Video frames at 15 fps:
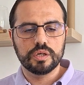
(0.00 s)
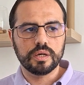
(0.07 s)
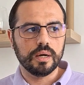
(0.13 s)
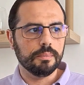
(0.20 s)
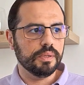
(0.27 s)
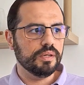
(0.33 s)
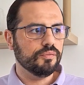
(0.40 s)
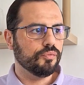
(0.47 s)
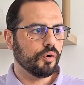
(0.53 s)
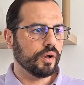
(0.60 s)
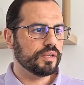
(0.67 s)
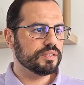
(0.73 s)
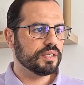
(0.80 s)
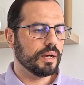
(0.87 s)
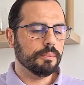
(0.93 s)
Coming, for
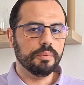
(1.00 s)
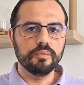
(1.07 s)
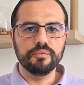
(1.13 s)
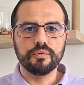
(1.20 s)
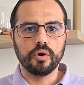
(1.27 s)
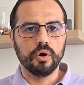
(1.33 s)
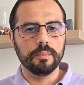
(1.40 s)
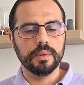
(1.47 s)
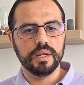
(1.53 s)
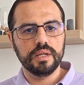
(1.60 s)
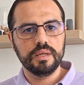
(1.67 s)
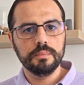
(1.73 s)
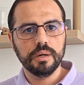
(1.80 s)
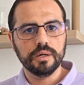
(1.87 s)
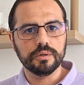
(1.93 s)
example, from an
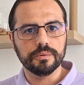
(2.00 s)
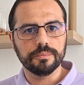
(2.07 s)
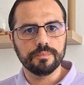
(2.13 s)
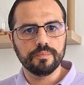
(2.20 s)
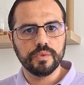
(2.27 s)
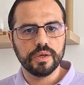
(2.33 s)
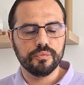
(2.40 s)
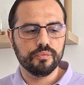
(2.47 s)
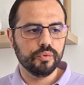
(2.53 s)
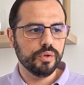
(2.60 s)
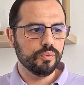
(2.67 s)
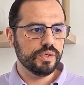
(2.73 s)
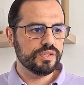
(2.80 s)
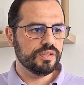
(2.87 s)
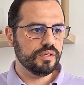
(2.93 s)
email. If we
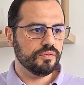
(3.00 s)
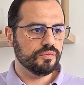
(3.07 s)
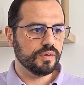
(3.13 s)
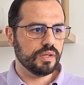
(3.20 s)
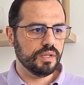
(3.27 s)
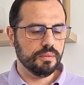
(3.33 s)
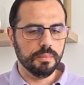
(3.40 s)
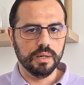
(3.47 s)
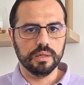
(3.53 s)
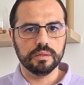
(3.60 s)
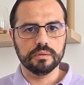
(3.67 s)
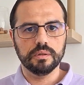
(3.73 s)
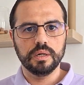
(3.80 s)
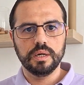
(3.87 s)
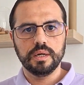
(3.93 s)
receive an
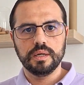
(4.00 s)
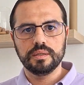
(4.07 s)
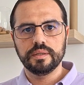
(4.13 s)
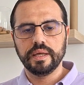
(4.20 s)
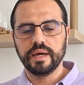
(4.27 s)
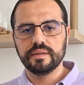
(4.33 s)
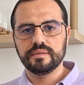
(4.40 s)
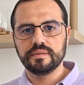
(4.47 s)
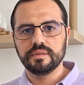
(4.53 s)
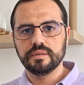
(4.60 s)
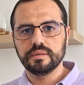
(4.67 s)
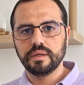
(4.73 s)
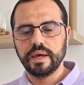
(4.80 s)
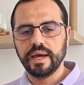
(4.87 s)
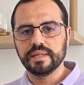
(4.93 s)
email that
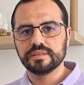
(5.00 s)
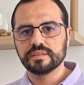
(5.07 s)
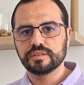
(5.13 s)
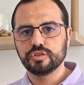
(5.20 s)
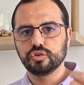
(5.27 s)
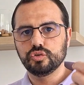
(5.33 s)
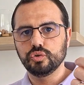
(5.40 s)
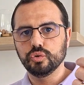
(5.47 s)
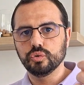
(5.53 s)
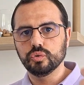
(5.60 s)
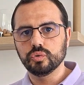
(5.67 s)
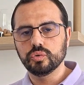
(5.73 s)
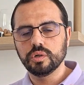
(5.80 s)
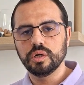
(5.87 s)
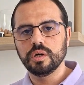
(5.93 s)
asks
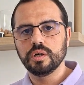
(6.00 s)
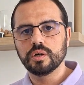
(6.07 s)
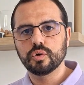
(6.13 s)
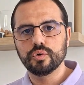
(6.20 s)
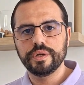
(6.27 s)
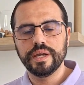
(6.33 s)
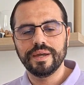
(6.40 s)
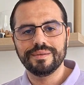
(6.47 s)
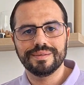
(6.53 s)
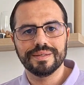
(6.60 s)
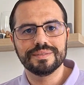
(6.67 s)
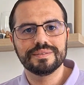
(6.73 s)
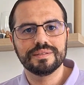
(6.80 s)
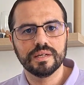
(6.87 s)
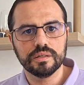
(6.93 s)
to create
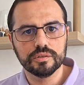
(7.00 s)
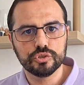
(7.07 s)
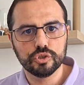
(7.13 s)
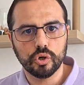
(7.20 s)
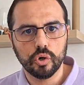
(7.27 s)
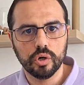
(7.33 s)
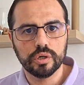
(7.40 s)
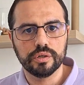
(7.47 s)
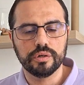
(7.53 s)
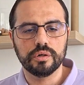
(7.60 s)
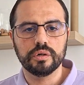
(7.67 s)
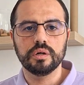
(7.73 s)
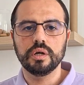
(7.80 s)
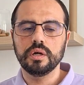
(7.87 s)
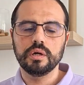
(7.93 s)
a sales
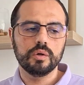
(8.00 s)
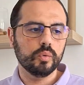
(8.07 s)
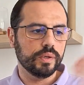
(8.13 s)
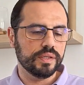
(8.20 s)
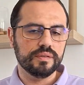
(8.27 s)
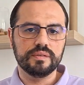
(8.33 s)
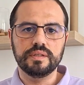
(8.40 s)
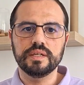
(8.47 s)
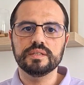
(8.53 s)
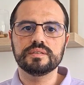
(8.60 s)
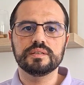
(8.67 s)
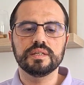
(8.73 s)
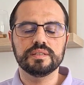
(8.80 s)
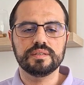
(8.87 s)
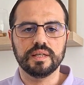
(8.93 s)
order with
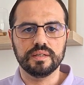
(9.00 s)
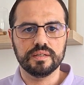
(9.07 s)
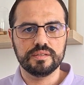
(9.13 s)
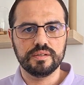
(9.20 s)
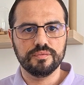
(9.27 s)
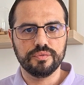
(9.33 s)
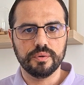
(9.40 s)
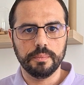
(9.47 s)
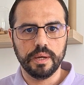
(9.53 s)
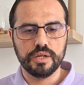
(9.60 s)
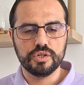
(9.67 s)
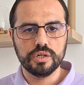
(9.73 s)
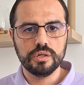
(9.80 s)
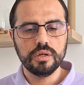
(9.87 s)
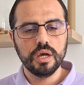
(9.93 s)
this, and this
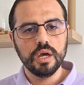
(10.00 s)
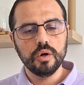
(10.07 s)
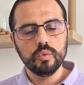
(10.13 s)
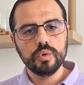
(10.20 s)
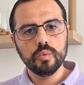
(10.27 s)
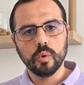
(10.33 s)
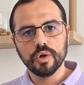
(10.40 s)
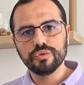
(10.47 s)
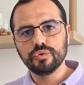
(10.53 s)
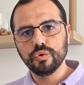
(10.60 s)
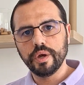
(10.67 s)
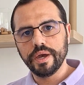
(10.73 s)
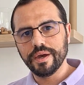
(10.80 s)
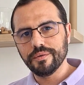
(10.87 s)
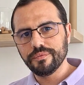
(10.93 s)
information, we want to
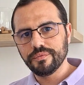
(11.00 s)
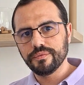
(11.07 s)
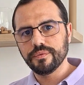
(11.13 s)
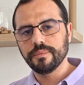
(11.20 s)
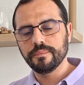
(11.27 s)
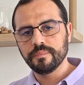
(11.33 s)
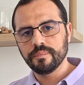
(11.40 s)
have